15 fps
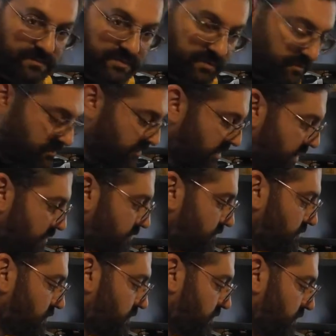screws out,
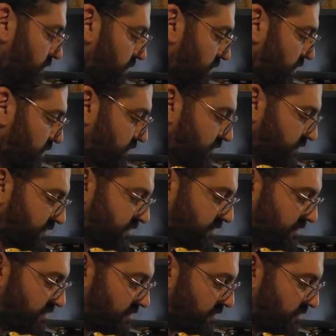goes
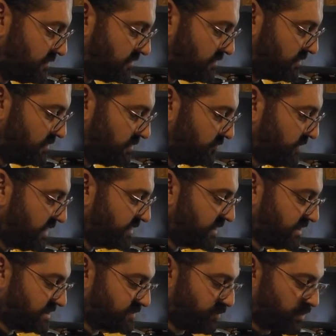into the
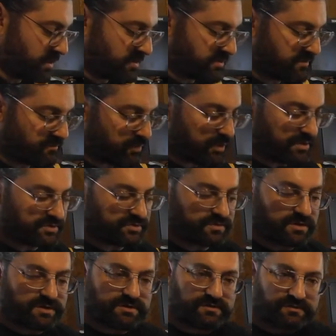magnetics parts
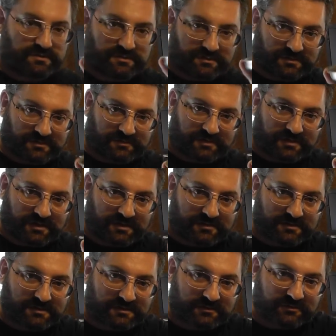tray. You see how
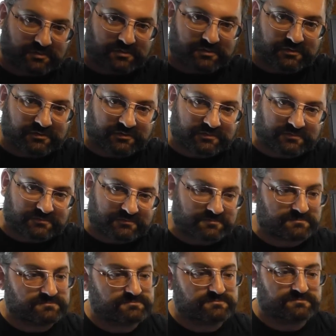the screw is
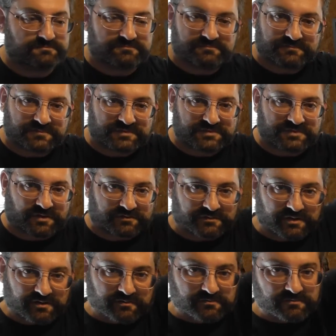stuck
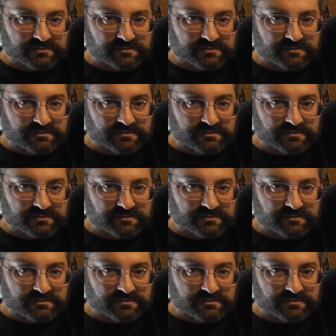there.